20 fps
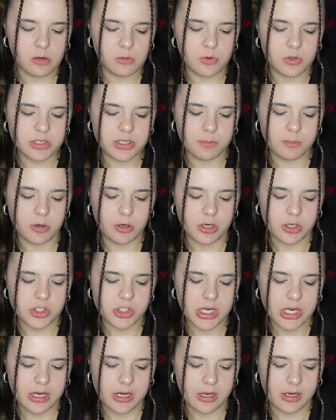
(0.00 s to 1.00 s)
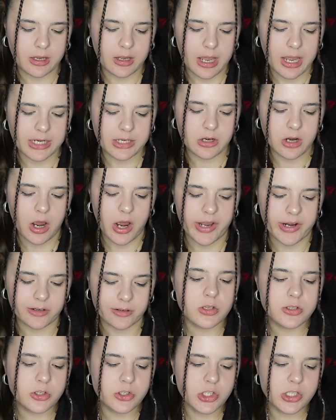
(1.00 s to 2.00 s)
almost apologetic. I nod.
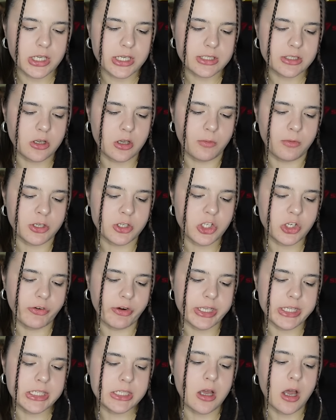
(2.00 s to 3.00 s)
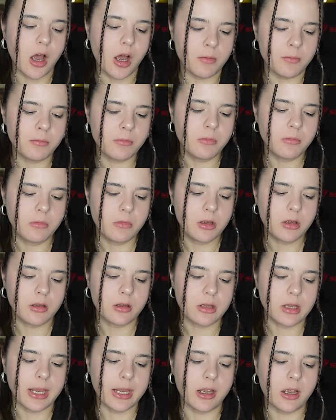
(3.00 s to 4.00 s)
Also, she doesn't commit. She writes come,
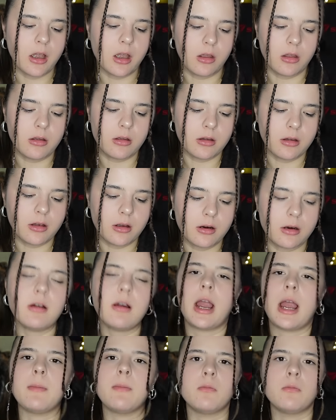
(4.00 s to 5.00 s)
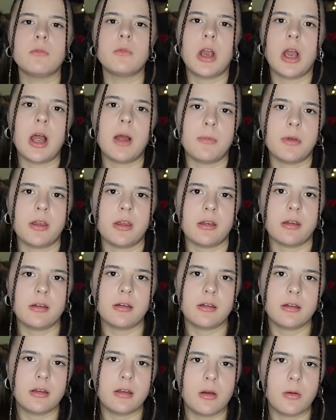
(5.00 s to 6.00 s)
like, I'm coming.
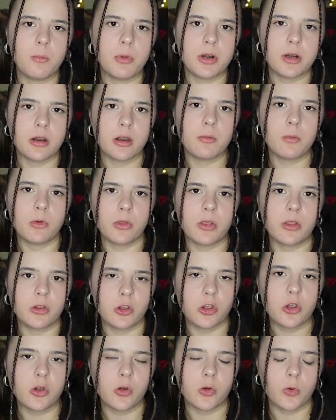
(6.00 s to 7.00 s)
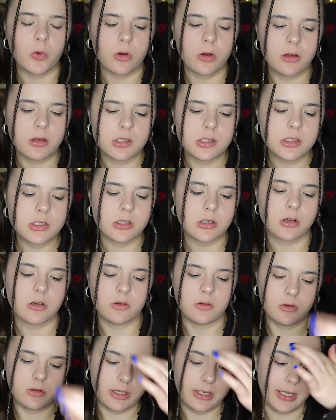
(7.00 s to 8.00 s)
But not with a U.
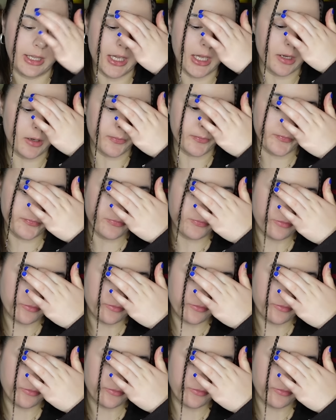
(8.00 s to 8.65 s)
So, again,